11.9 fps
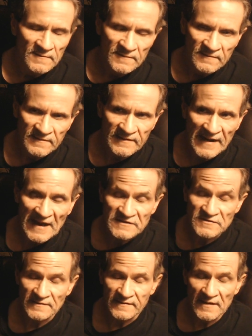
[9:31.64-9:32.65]
can
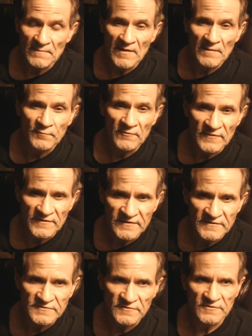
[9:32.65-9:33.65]
actually come up with a
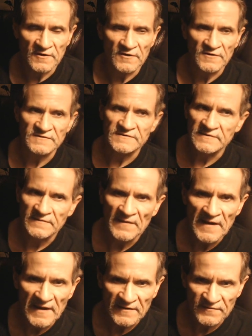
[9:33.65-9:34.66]
digital currency in the
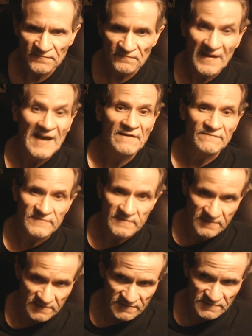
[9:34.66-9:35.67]
next 5
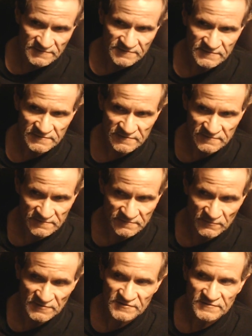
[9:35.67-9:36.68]
years,
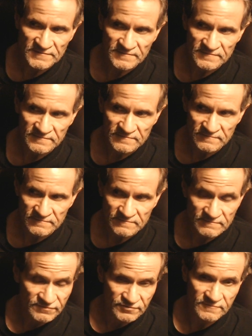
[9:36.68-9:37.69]
which,
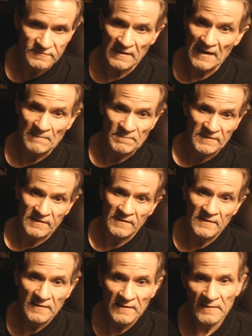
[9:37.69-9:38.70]
I mean,
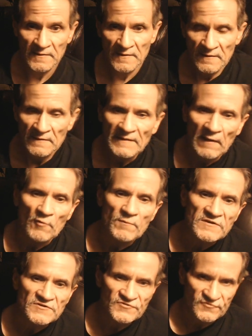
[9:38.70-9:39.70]
that would be
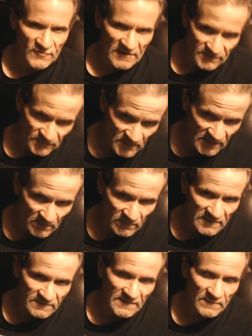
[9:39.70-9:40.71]
a stretch for me to
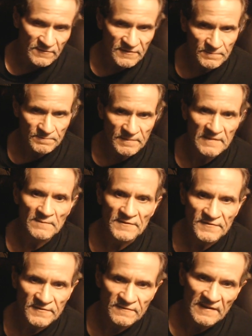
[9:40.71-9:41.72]
believe they would be able to
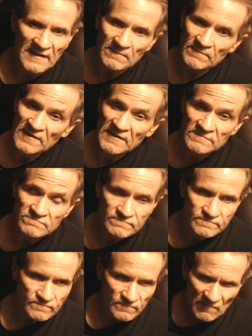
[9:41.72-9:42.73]
do that. But
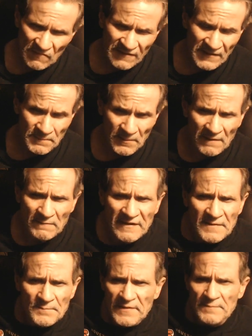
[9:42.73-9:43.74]
they probably
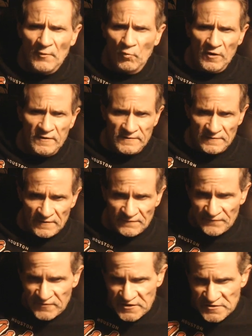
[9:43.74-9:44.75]
had people working on it
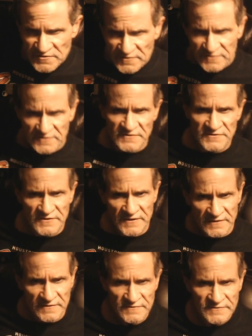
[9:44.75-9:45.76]
for years and years and
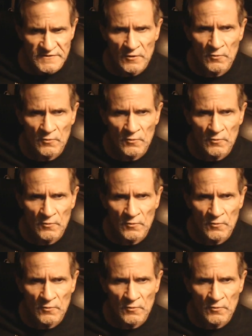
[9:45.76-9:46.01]
years. So